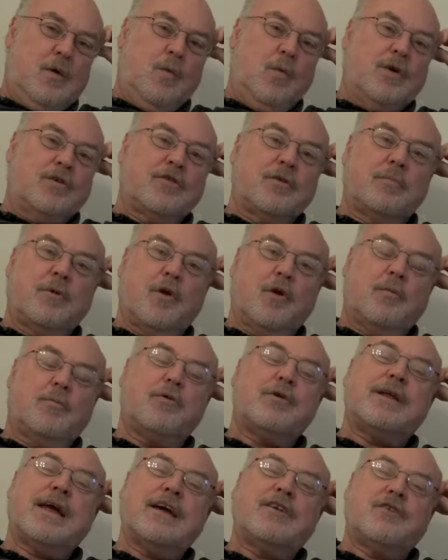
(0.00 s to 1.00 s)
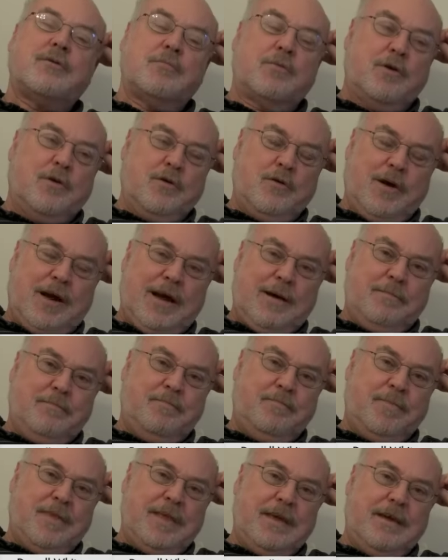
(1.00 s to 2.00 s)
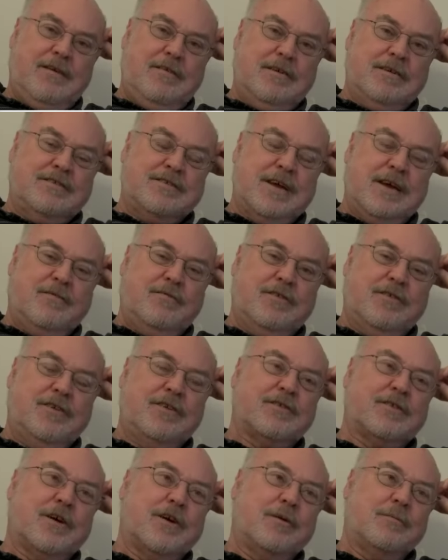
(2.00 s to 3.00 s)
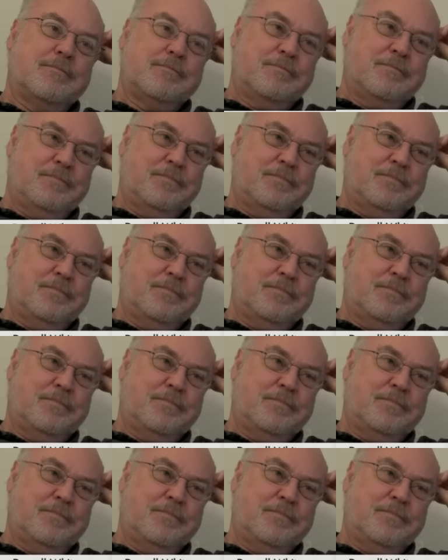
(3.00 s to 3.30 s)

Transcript: Whistleblower Protection Program here in San Francisco.